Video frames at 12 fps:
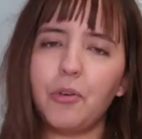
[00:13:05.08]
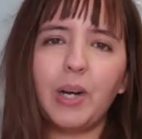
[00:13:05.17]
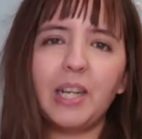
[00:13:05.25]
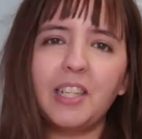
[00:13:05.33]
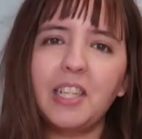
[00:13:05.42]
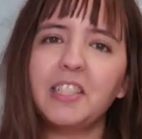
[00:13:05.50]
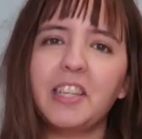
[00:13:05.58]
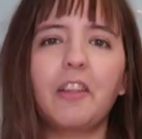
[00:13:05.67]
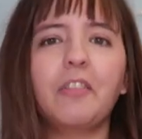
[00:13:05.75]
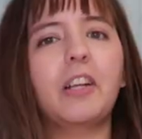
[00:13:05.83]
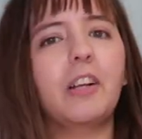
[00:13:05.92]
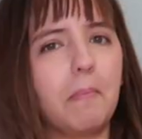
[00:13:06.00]
that you want to say,
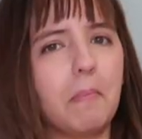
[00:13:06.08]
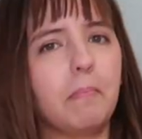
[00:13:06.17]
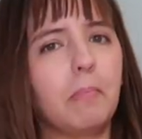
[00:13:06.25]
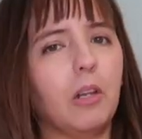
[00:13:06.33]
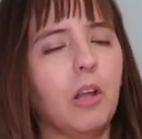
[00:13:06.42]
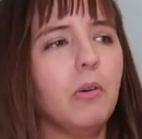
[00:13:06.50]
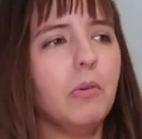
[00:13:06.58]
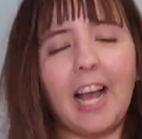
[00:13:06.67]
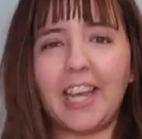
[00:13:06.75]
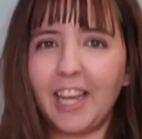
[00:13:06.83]
send on the comment below.